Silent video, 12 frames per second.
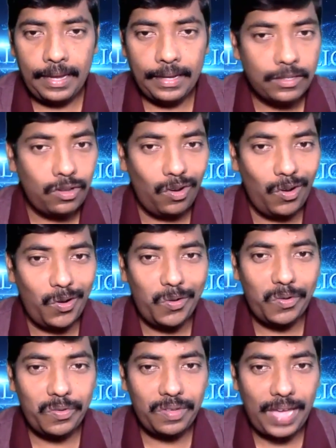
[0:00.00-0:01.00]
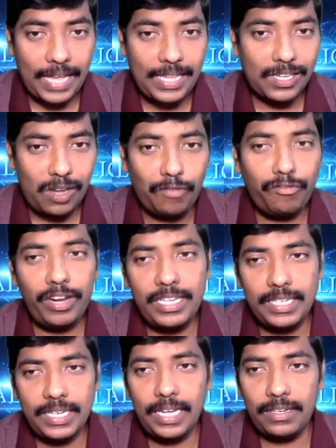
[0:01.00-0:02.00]
So, as a software
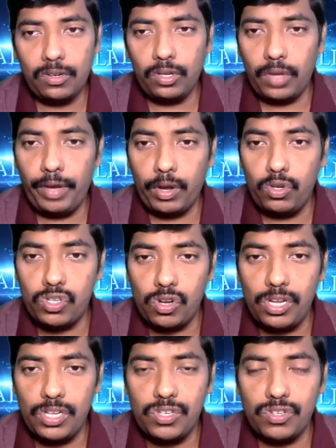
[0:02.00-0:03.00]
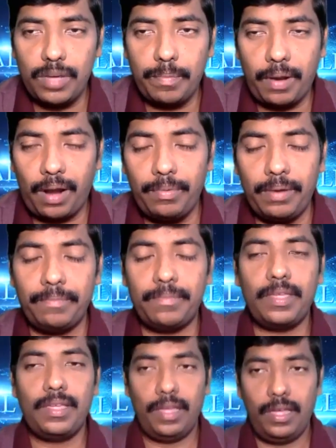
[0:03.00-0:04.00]
engineer, to give a good solution to your problem,
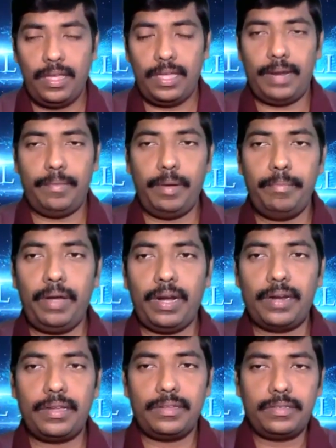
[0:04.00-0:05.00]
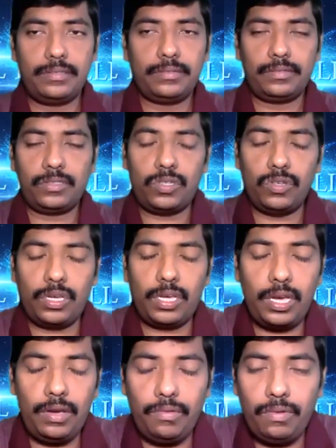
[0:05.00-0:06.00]
remember to
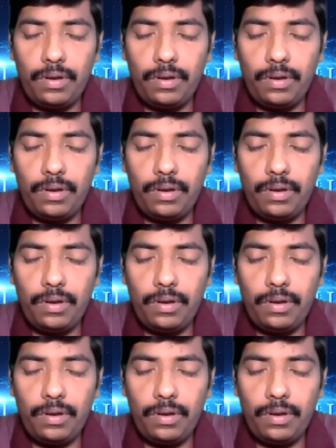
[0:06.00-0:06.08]
give